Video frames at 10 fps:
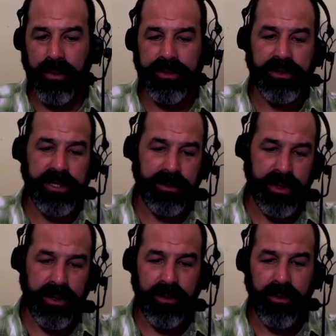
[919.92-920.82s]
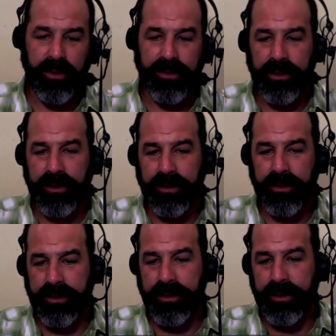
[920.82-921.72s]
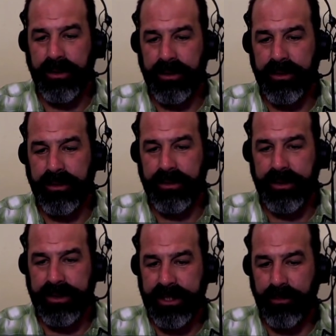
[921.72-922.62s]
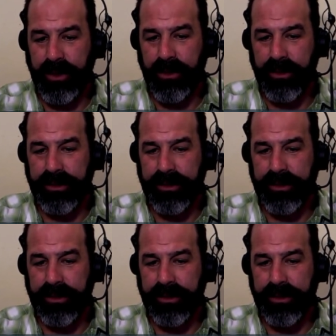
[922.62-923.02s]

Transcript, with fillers: with the GPU or the the the CPU.